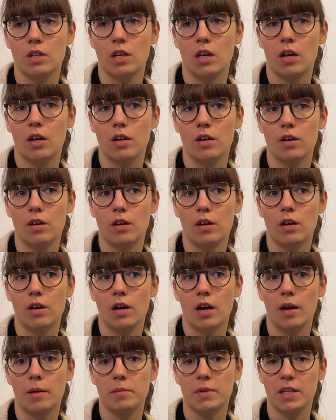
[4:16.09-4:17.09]

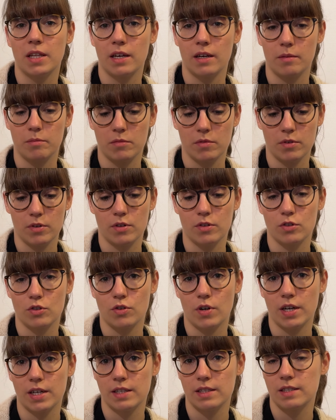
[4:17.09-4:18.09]
I mean, I'm gonna
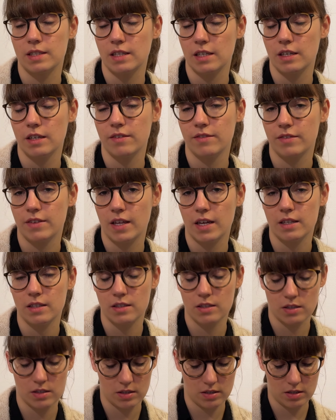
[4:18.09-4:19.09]
try and see if
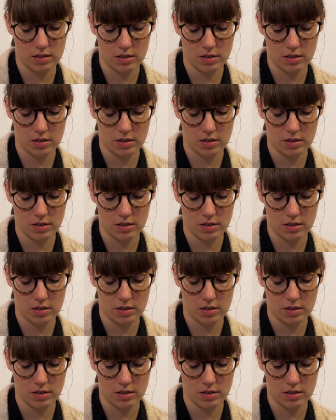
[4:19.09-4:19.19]
that's